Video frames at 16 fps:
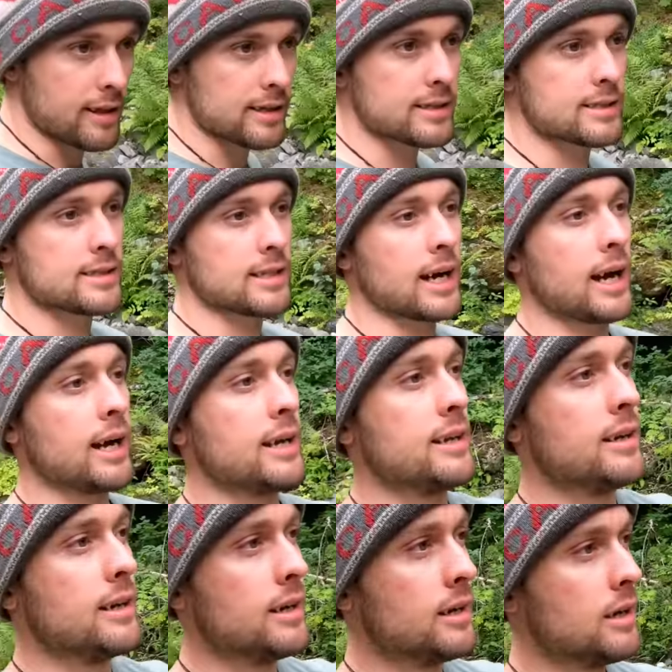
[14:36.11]
this
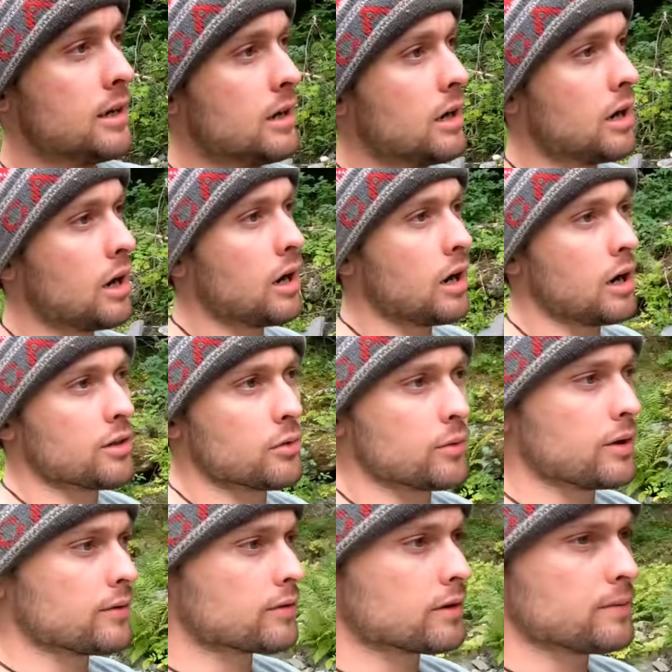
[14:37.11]
side on the
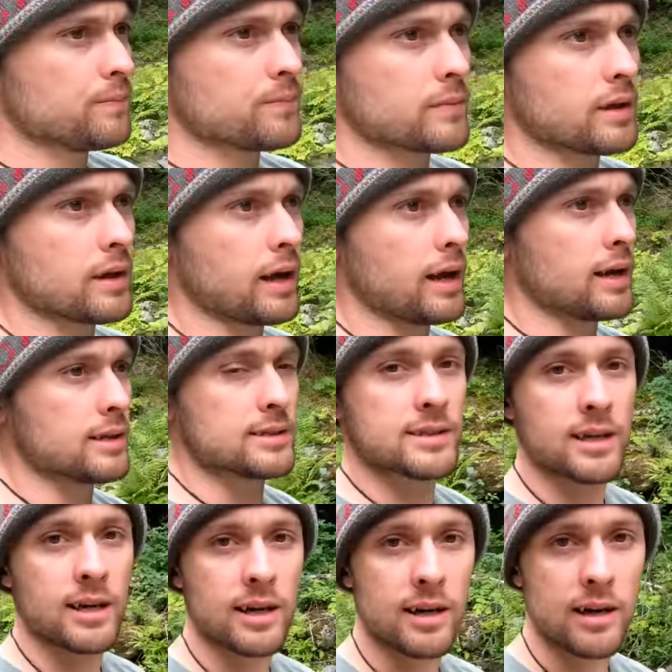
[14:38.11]
river
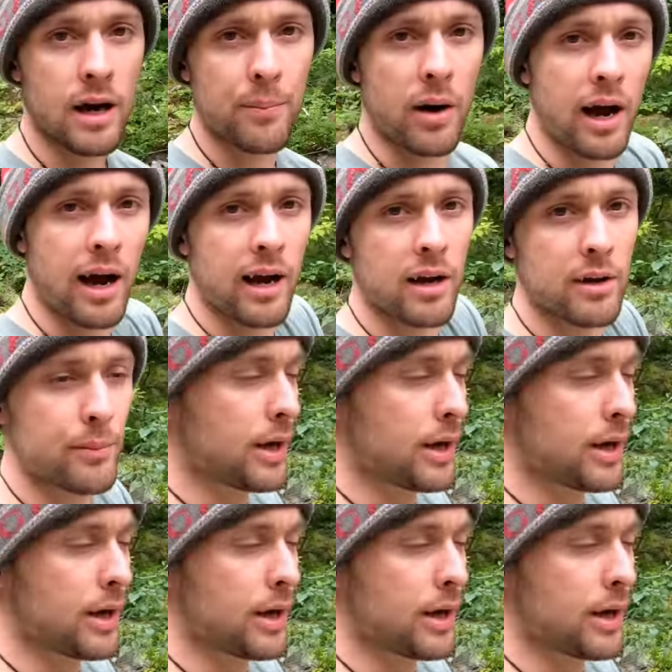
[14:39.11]
and uh, up high on a